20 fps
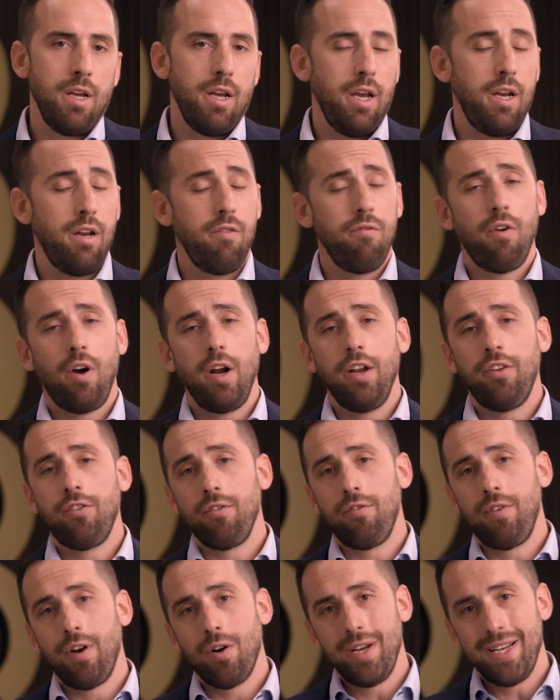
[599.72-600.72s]
it invites a
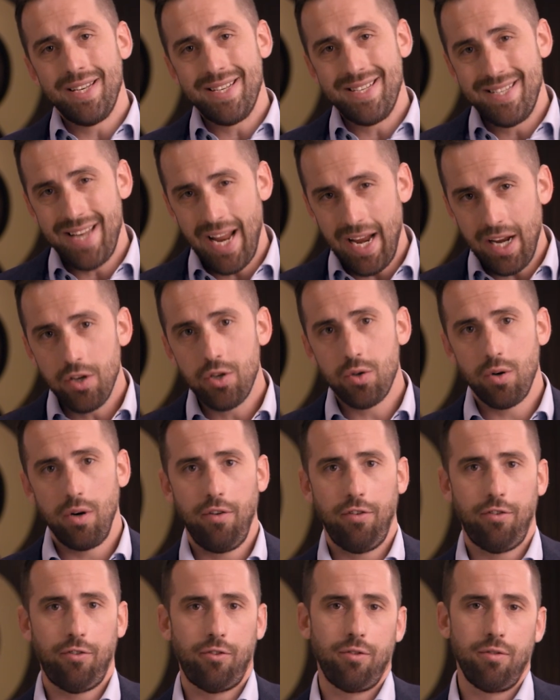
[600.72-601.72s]
very
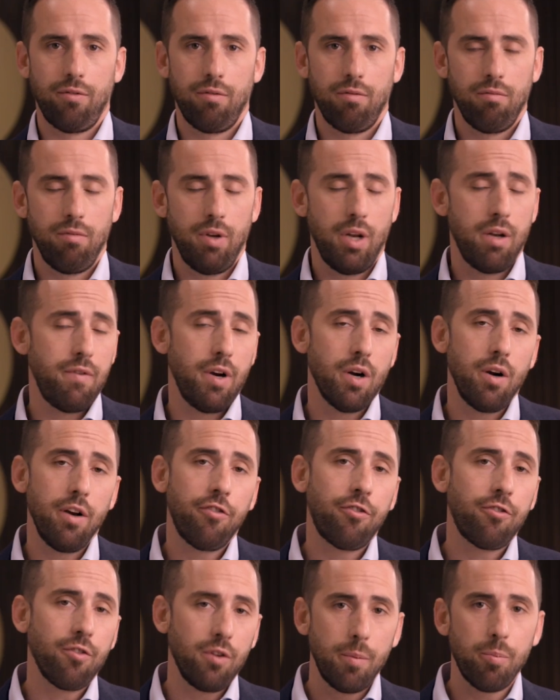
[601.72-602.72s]
dangerous and a very
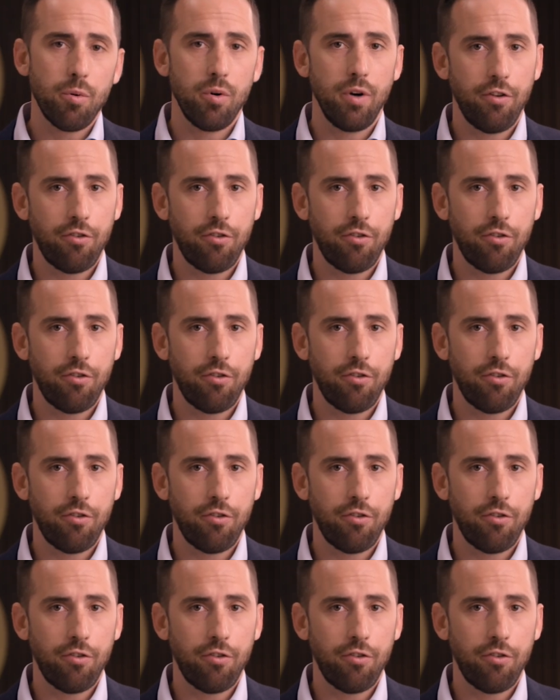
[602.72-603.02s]
slippery